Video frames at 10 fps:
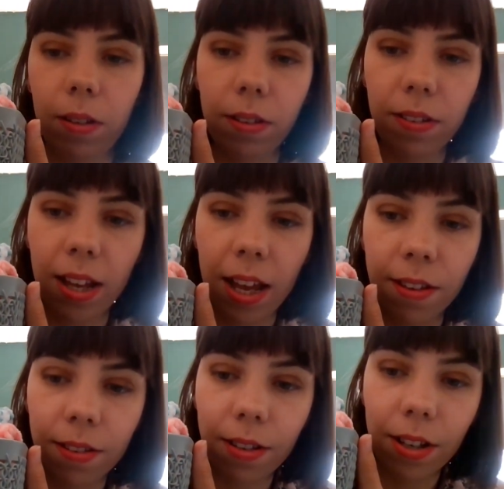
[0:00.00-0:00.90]
It
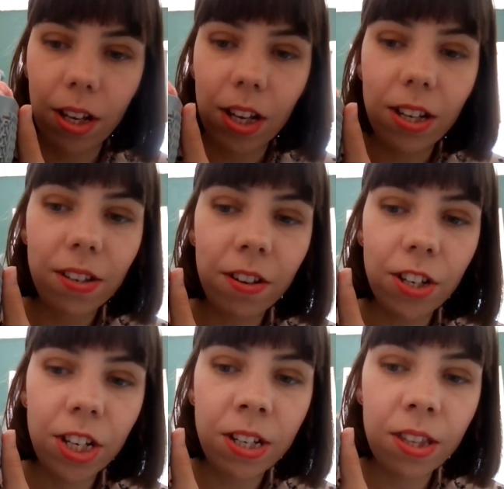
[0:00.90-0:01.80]
says
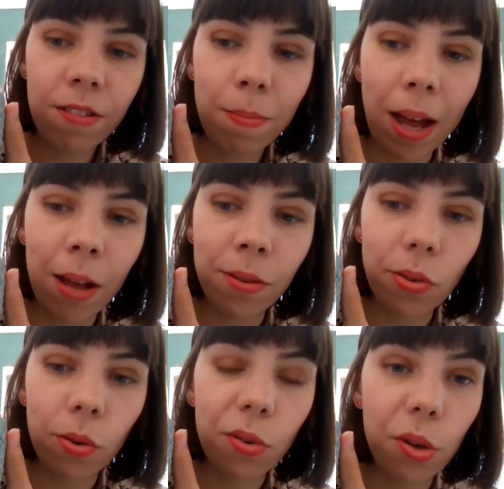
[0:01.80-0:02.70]
scrunchies £3
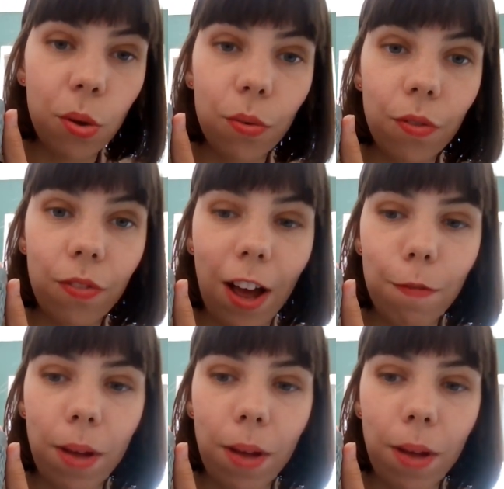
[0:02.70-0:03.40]
or 2 for £5.